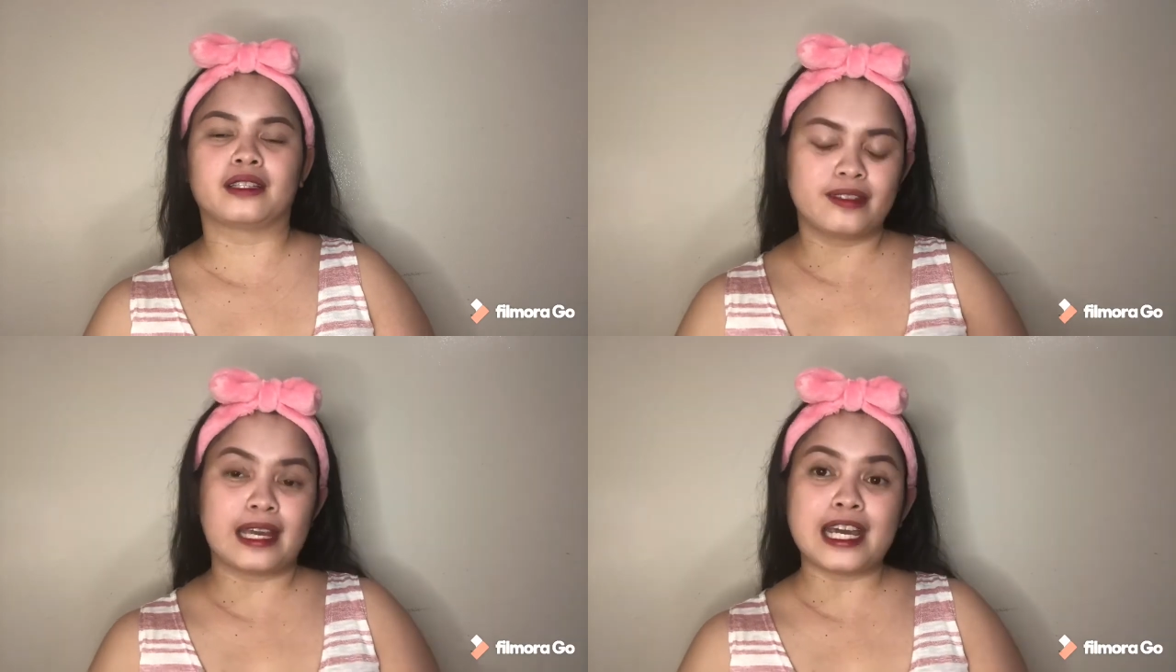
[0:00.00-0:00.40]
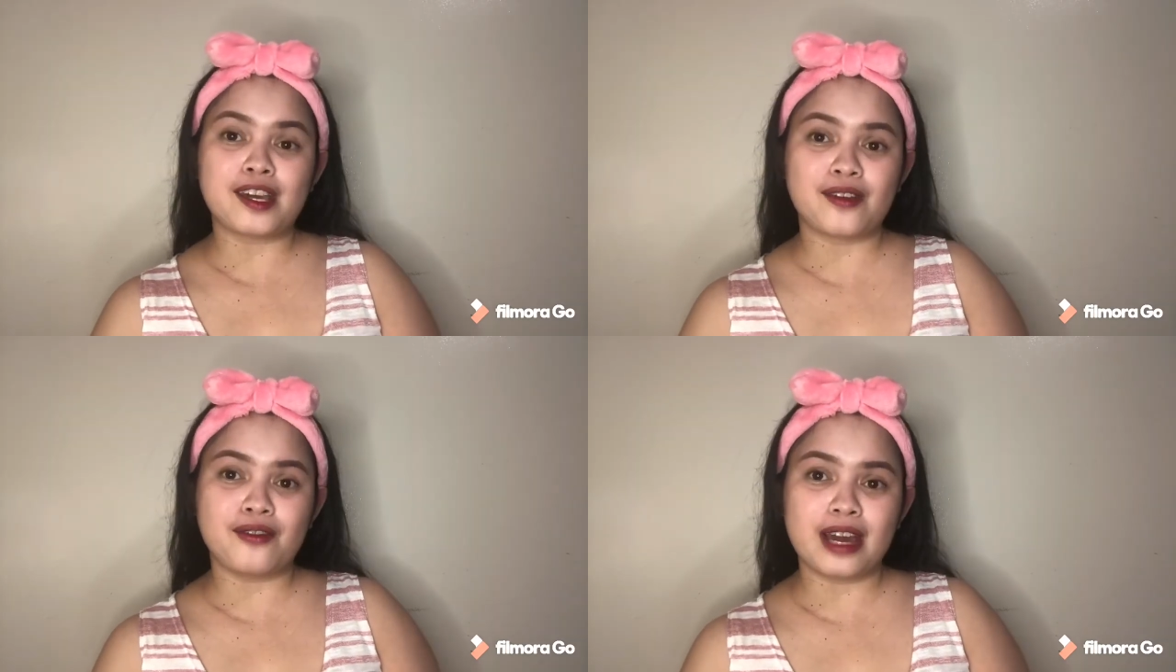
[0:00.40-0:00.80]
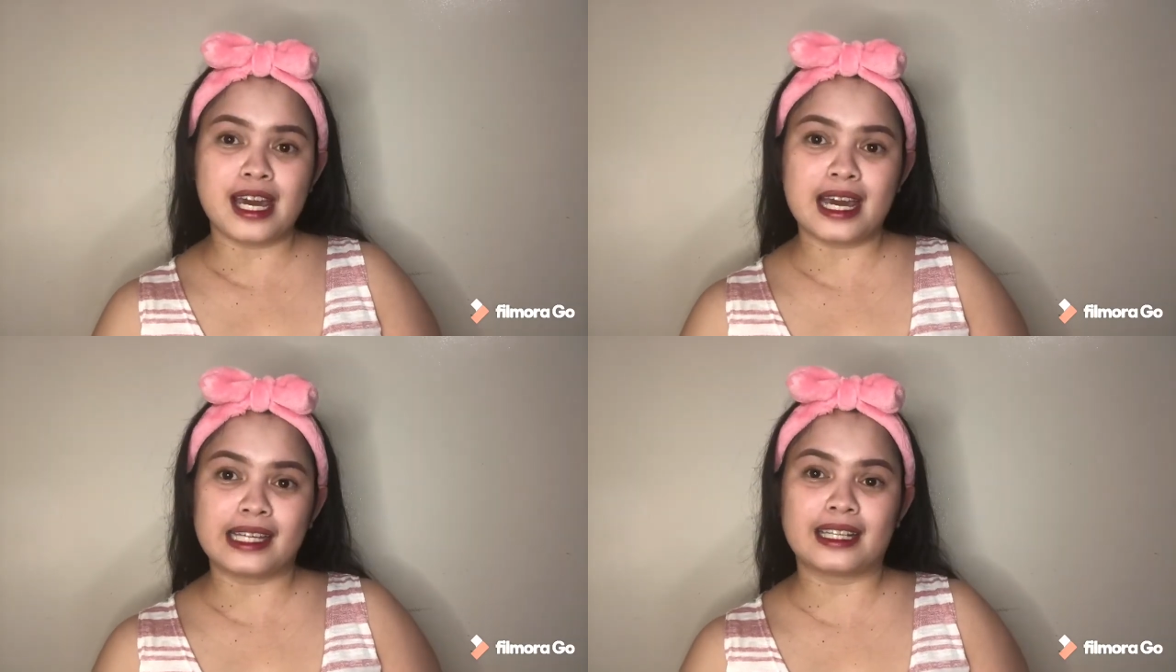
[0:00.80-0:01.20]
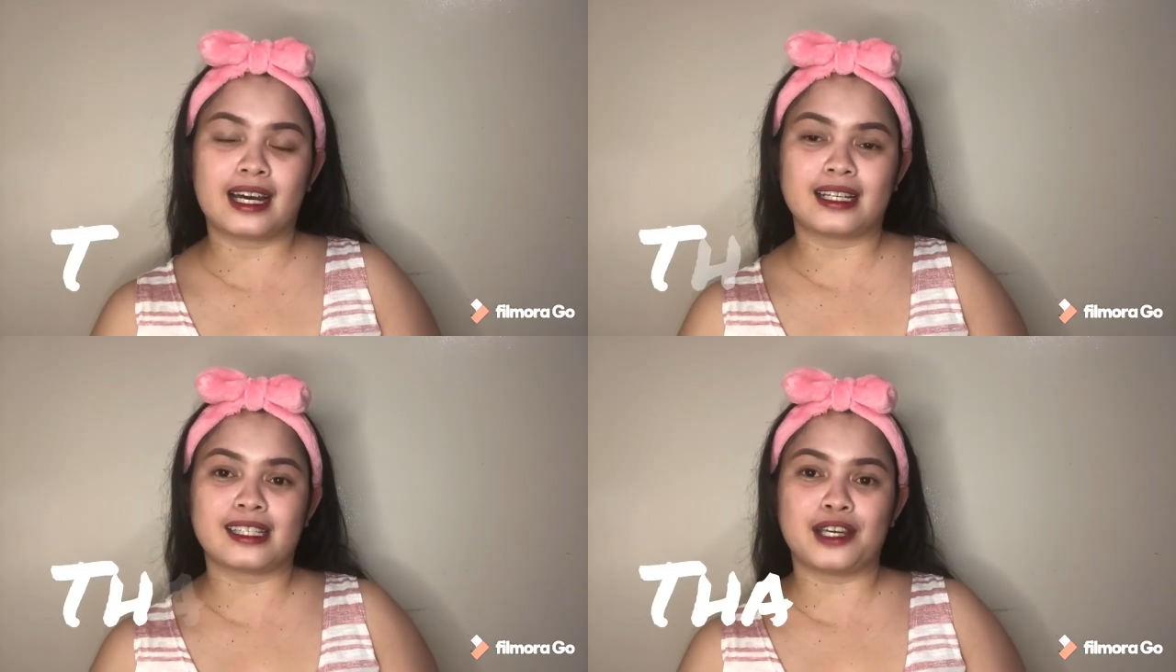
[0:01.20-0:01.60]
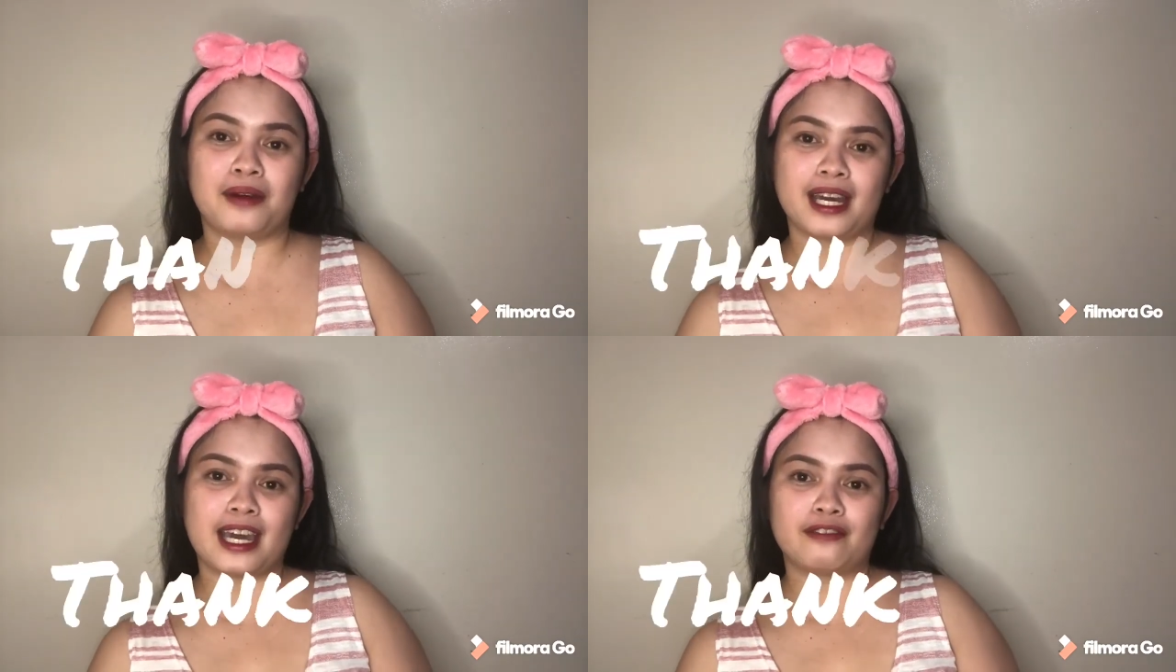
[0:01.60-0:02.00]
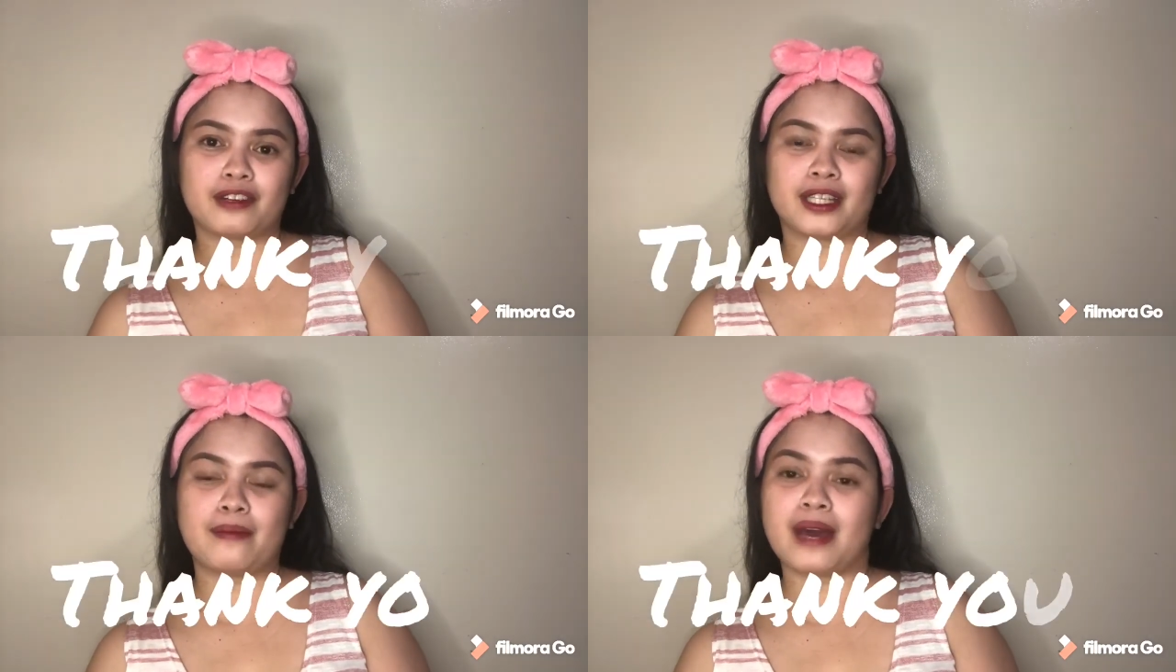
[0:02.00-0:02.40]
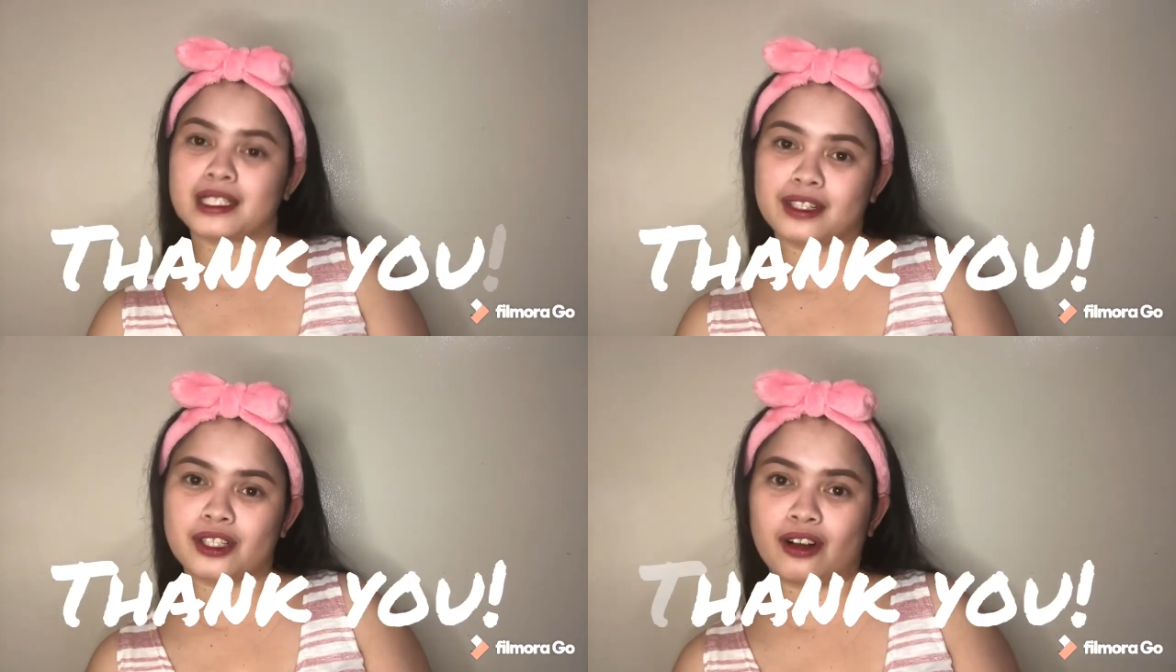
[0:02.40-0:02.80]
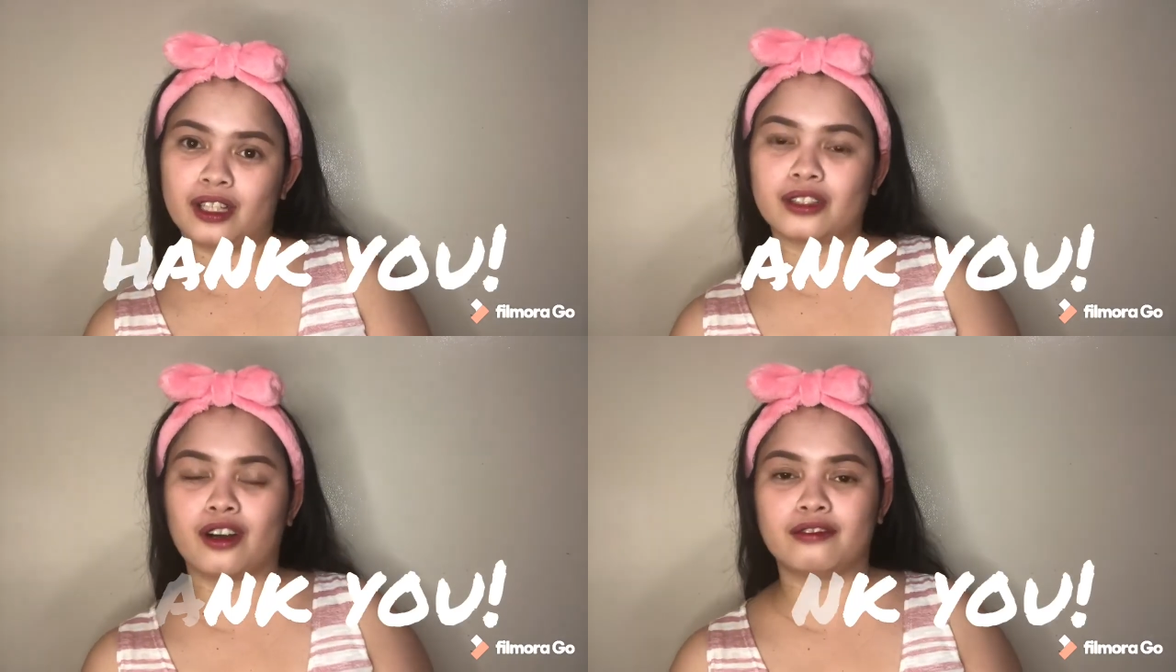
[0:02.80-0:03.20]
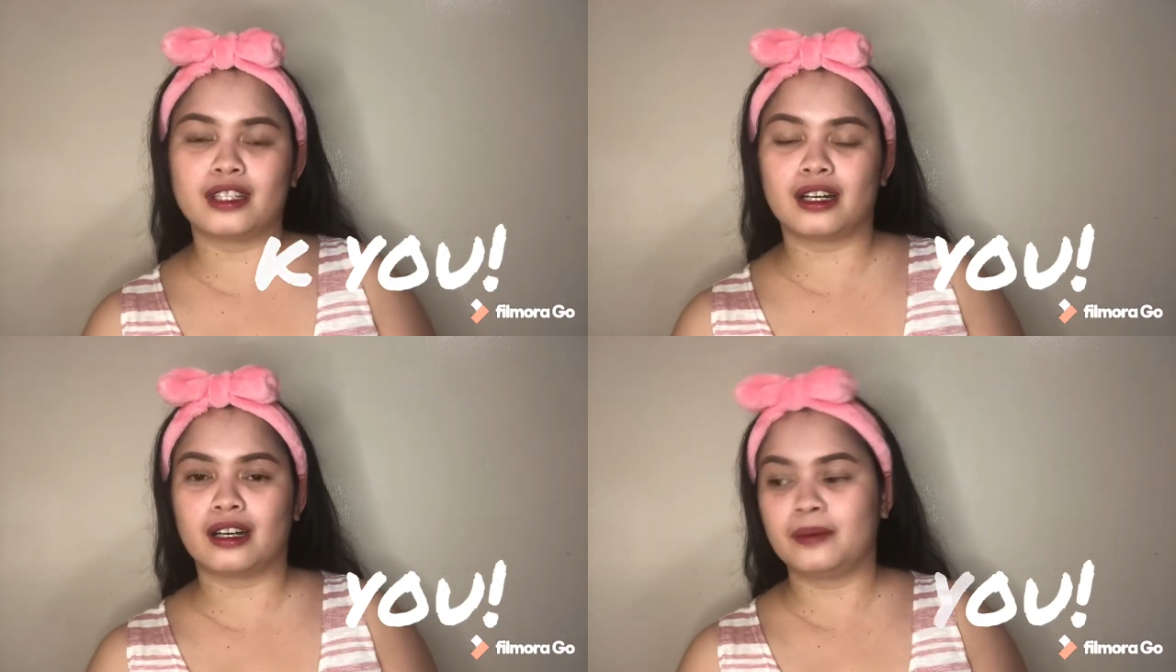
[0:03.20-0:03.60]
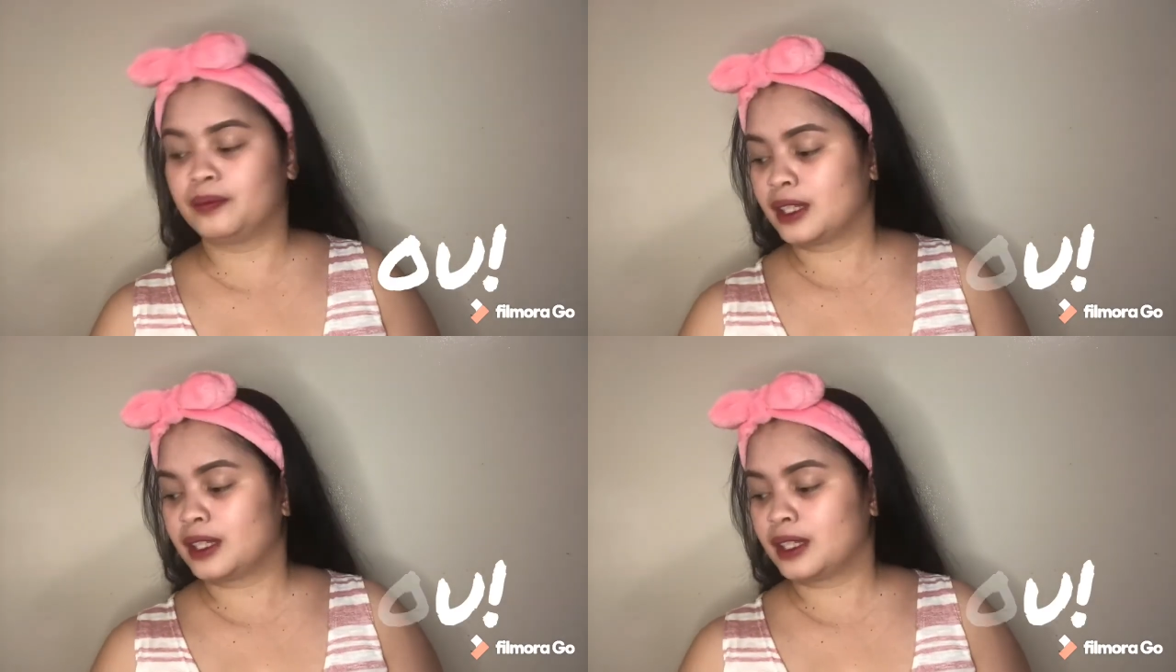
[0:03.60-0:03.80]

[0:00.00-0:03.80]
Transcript: Thank you, and see you again for the best result of the